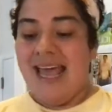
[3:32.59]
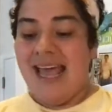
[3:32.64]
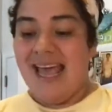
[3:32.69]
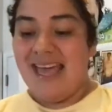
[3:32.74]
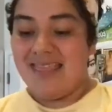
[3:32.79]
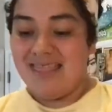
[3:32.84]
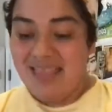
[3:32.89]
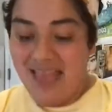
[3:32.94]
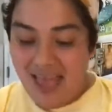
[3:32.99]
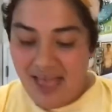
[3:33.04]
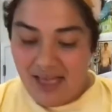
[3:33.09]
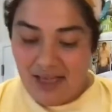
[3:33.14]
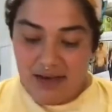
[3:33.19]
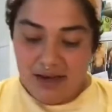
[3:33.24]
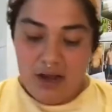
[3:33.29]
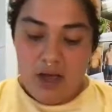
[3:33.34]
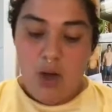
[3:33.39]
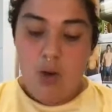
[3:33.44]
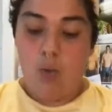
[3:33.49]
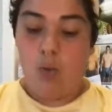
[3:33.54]
And
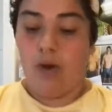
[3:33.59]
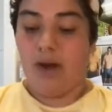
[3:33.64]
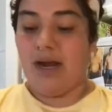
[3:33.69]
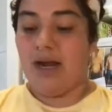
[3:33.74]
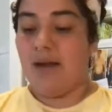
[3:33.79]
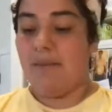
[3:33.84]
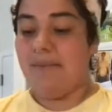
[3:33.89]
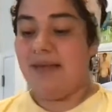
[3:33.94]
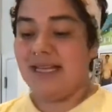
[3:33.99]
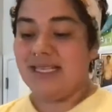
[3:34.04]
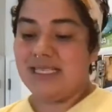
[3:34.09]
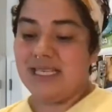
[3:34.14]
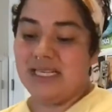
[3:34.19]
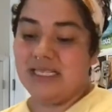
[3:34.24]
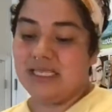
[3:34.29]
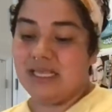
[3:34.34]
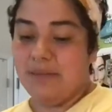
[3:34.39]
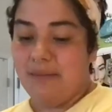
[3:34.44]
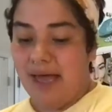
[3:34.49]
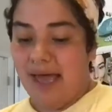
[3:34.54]
then we're going to mix
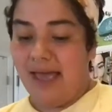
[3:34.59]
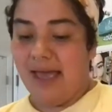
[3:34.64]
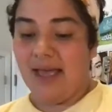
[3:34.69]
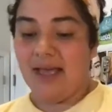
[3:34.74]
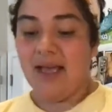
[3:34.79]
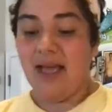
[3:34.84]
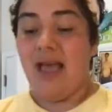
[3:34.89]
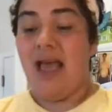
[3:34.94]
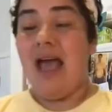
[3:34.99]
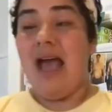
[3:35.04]
in some egg,